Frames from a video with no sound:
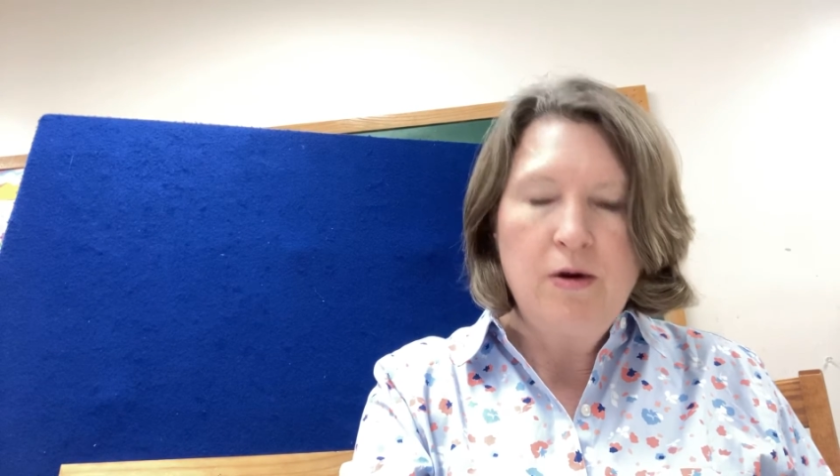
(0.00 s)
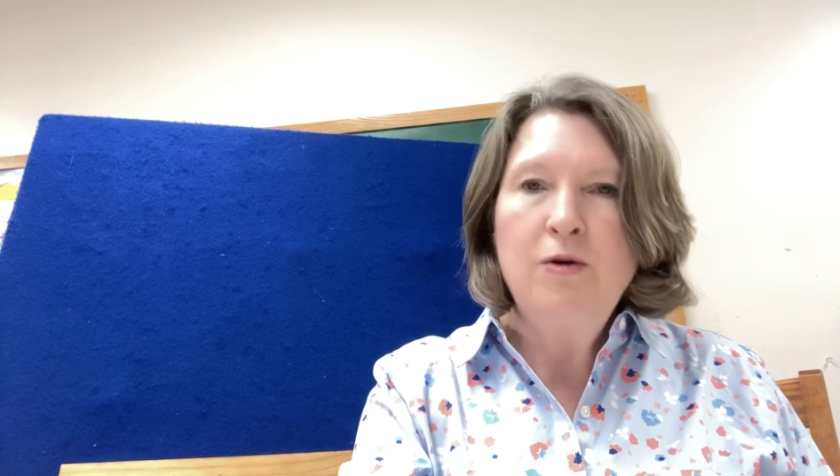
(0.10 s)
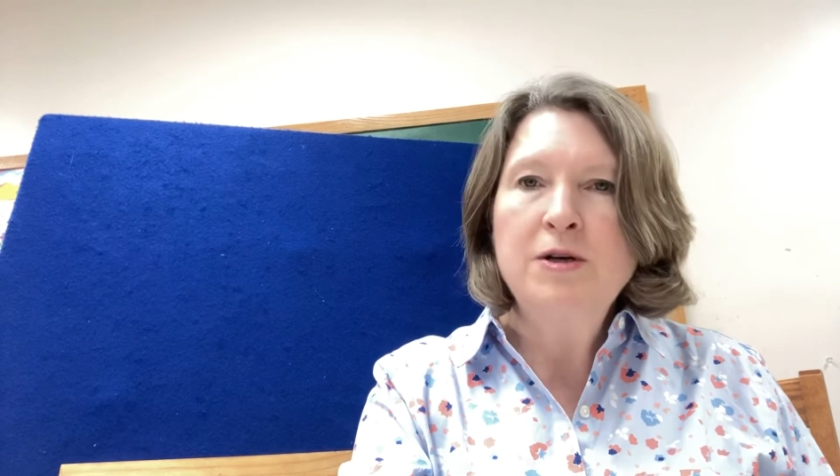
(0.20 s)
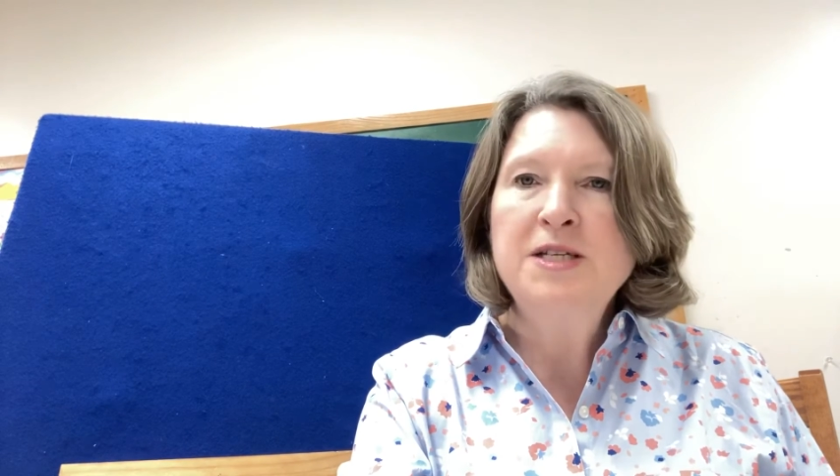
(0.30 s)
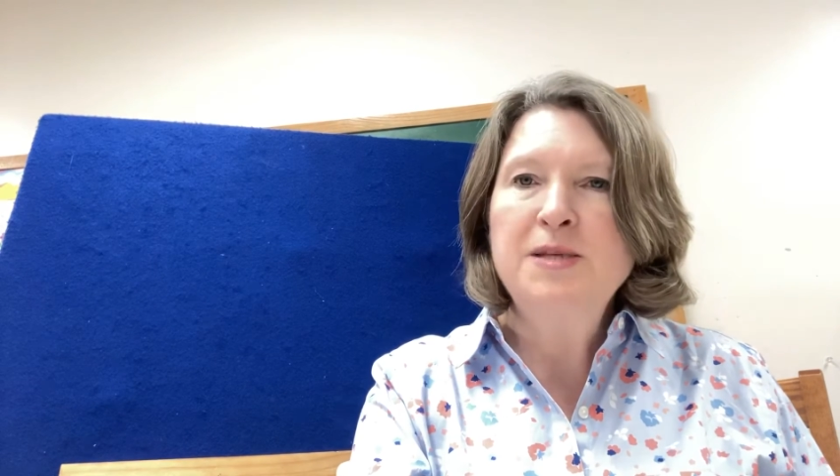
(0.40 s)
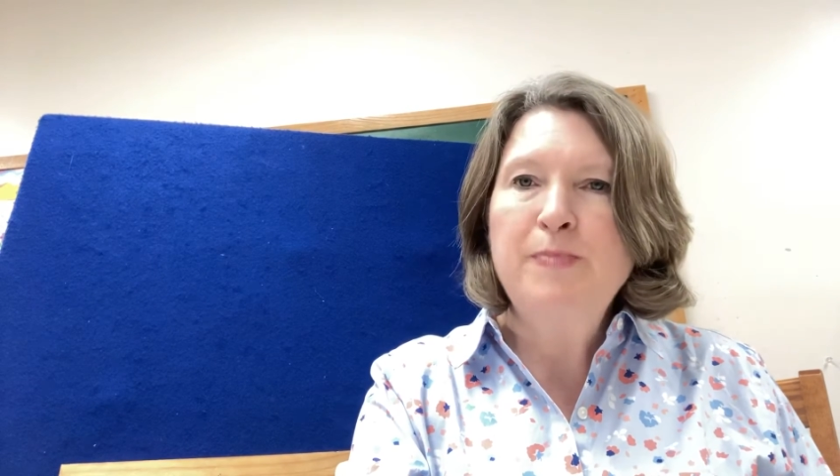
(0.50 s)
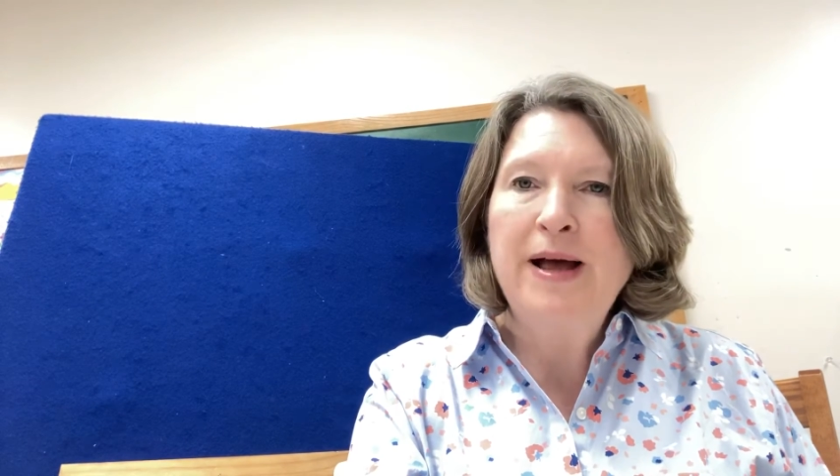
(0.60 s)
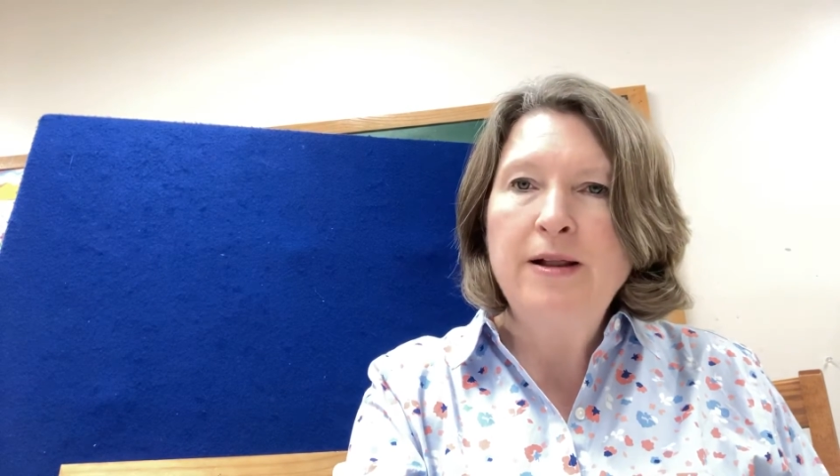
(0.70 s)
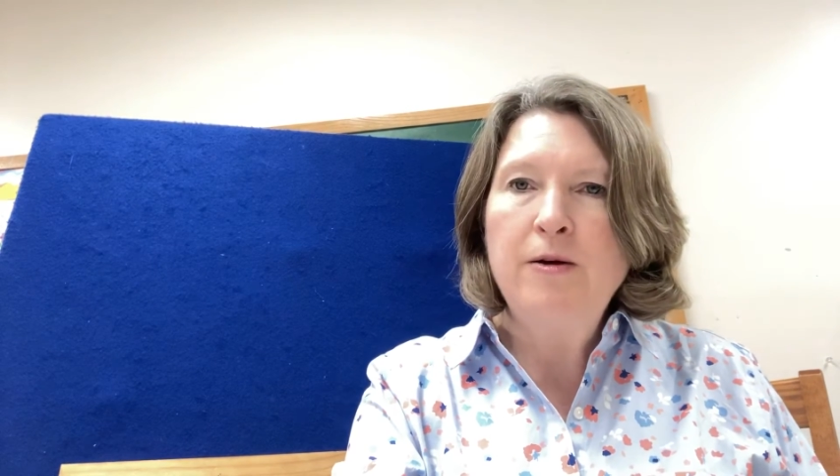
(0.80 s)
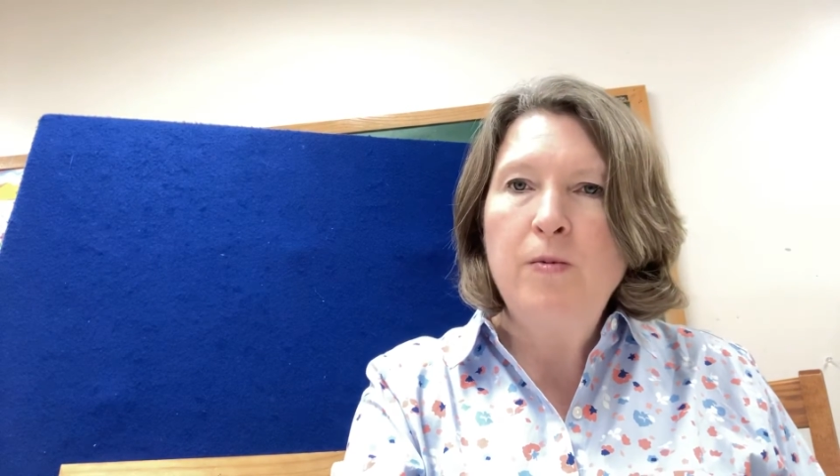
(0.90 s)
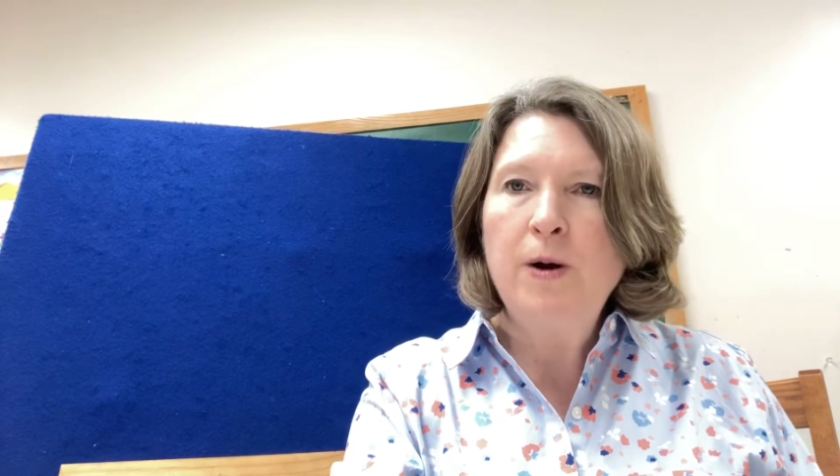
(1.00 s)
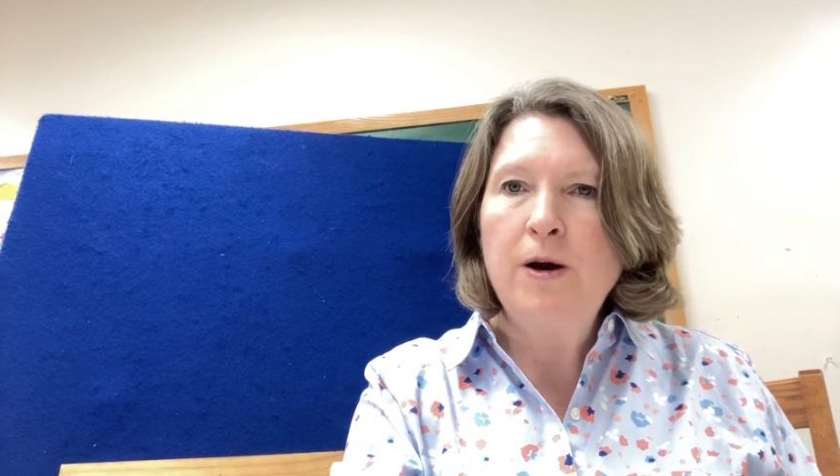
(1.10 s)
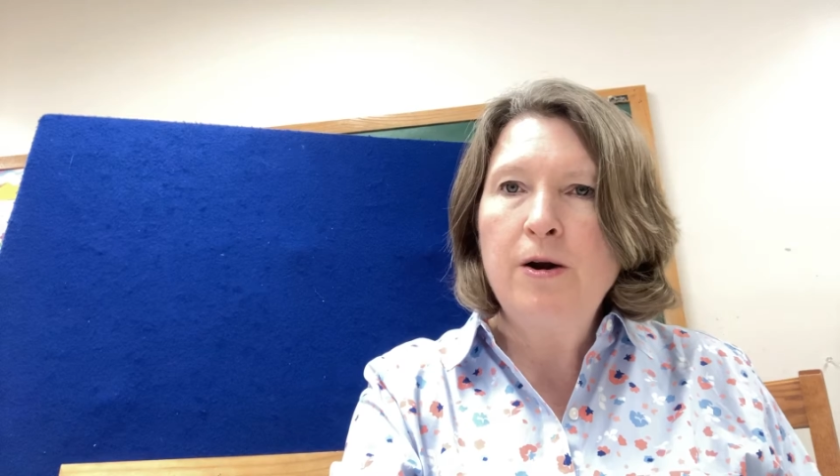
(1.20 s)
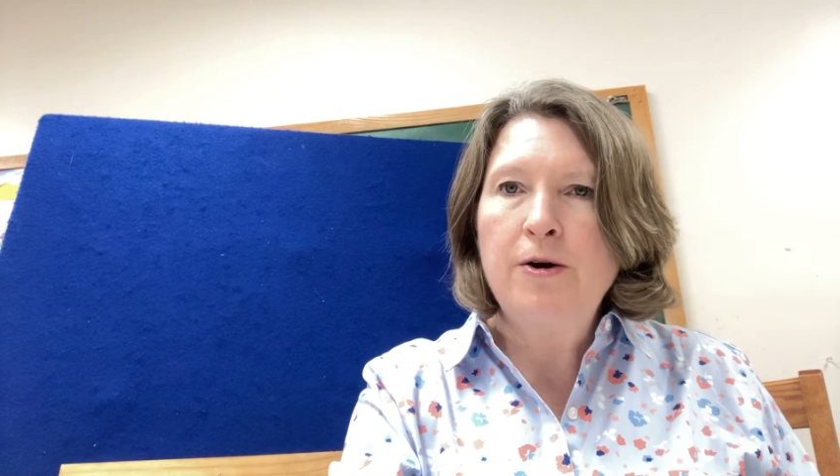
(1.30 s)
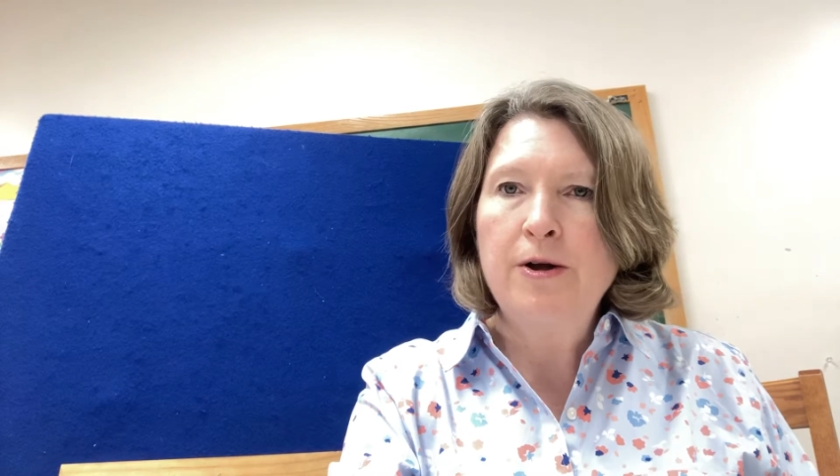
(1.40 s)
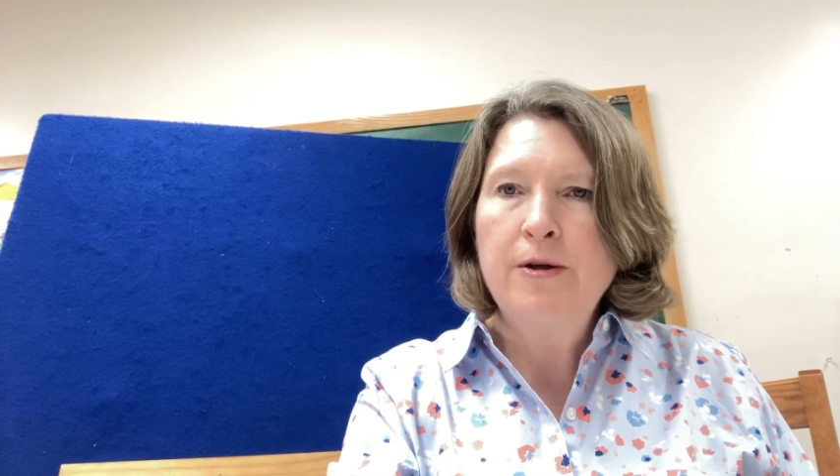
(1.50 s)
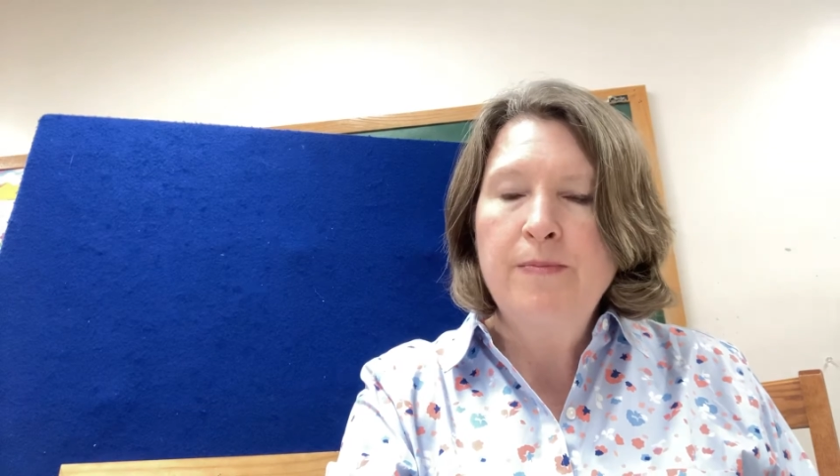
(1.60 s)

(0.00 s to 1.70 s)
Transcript: or spell a word?